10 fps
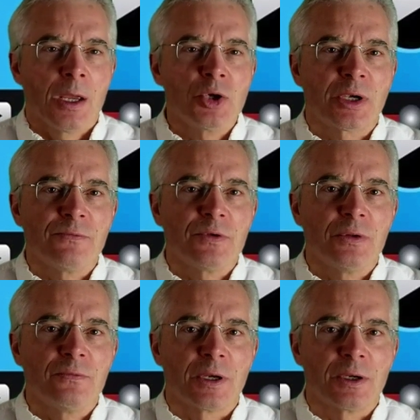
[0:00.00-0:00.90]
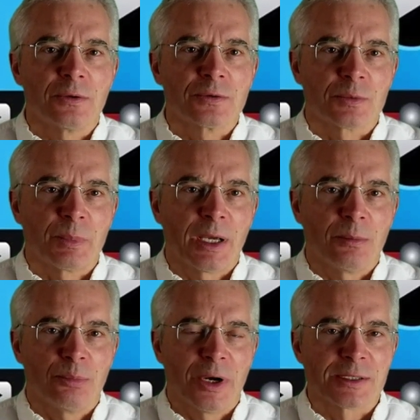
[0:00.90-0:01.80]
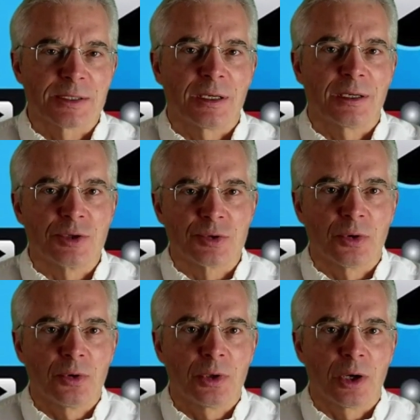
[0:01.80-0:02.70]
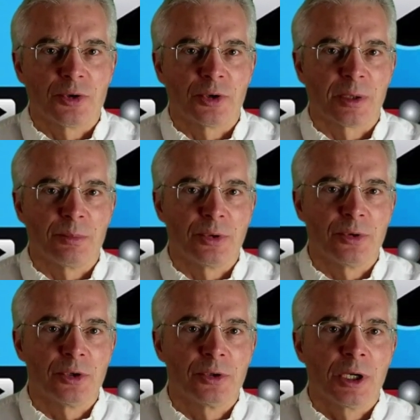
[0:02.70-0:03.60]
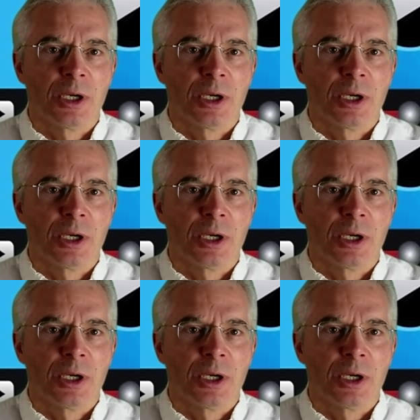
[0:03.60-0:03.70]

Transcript: You can view the videos by pressing Control on your computer,